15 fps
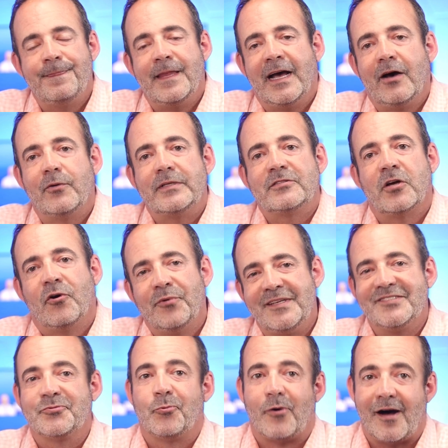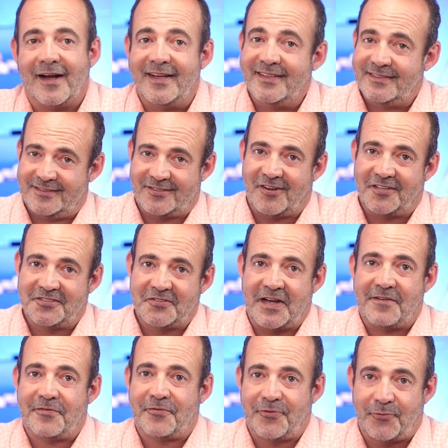Now, it's always wise to also
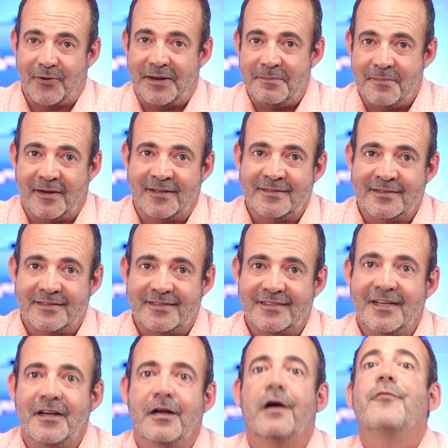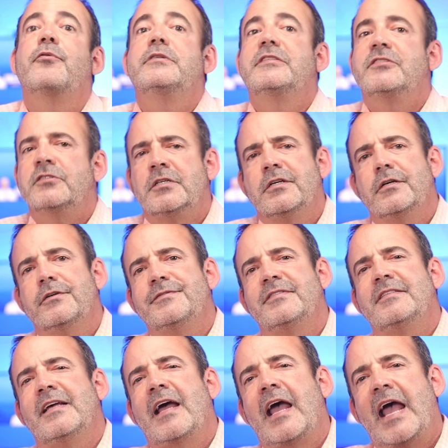have 3 months of
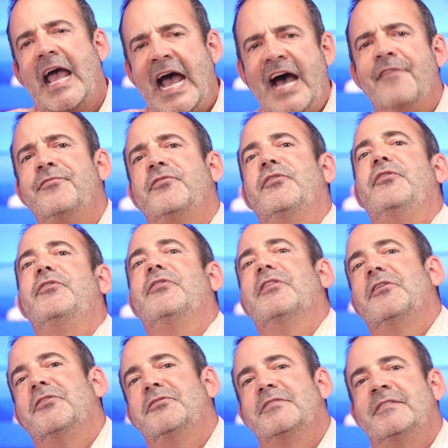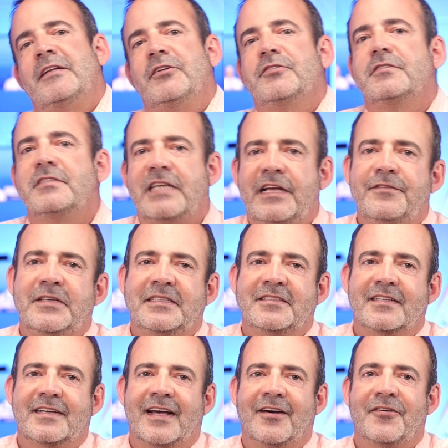reserves after you close in your
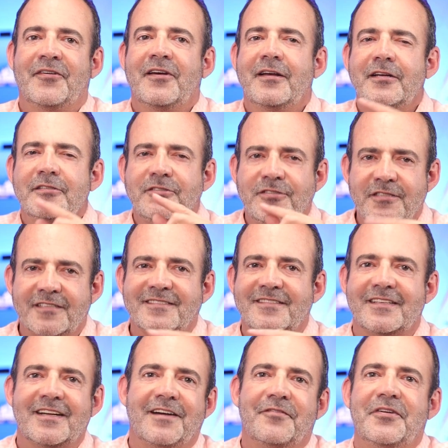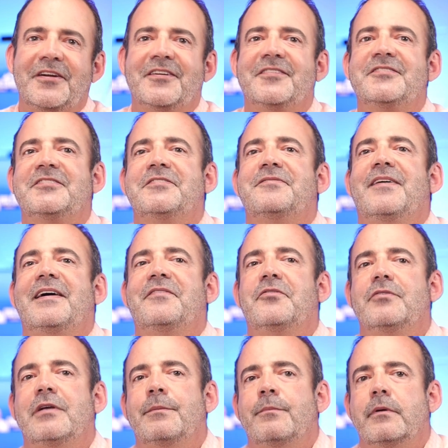savings account just to cover your
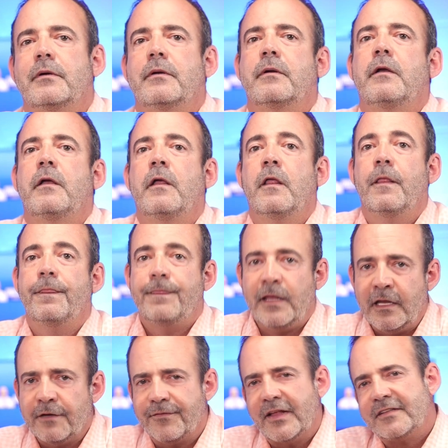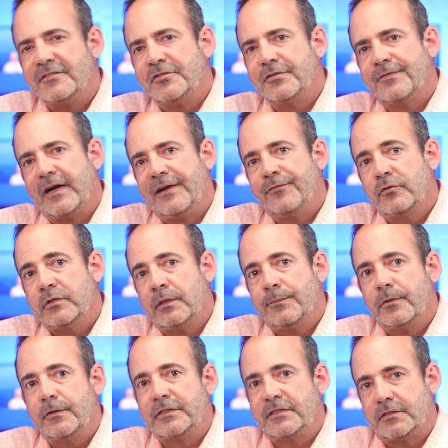survival number. Think of that survival
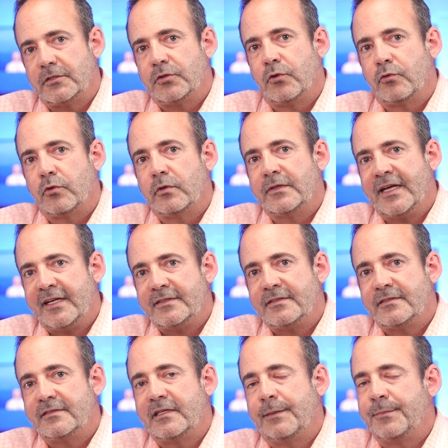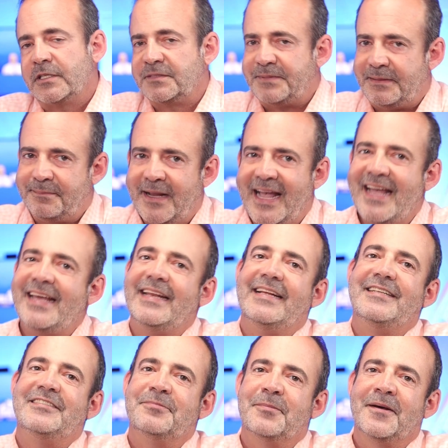number as the total debts that must be paid
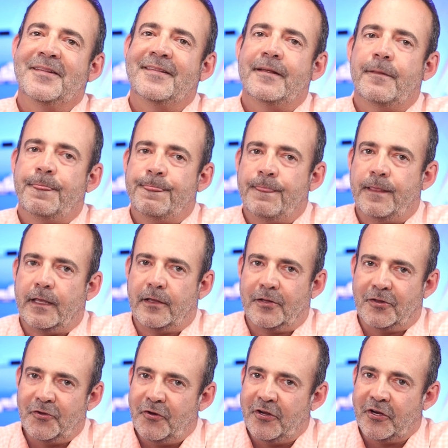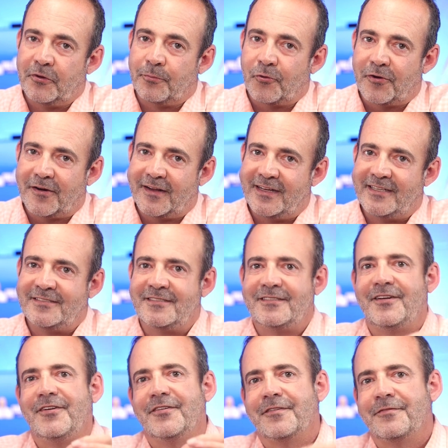each month, including your mortgage,
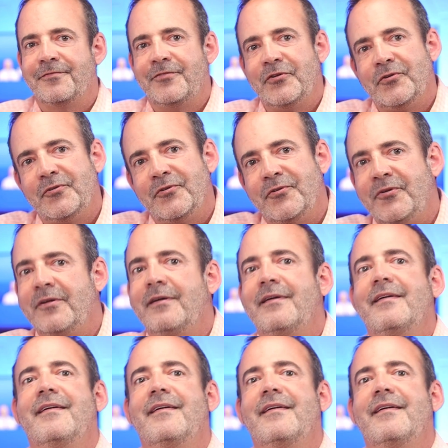your food.